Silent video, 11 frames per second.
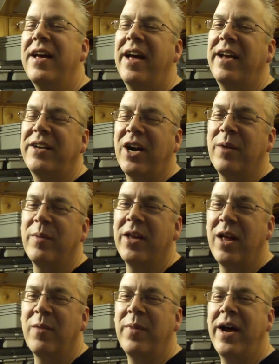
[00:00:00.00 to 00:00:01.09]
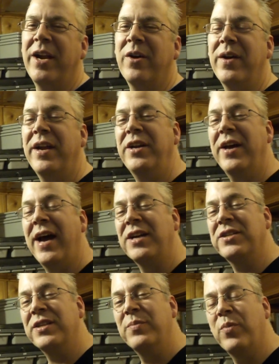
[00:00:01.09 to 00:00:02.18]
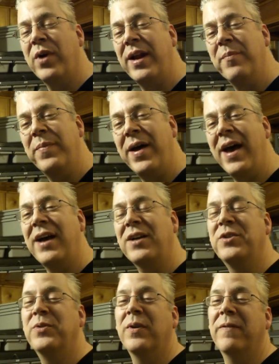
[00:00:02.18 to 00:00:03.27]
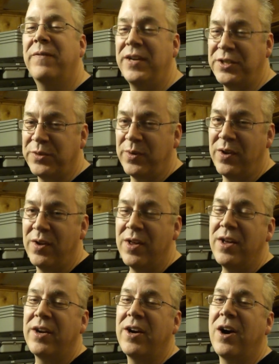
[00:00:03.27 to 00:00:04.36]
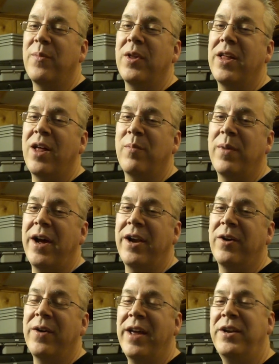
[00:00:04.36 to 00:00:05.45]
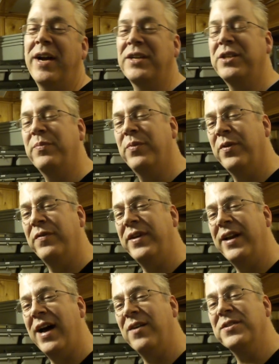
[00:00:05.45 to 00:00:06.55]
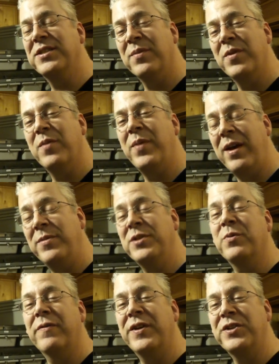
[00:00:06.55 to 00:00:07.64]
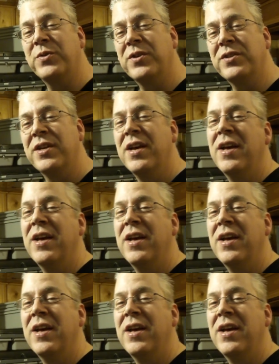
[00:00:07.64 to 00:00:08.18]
het caramel albino and you actually bred it back to a visual caramel albino, and you actually proved it out and some of the babies were visuals,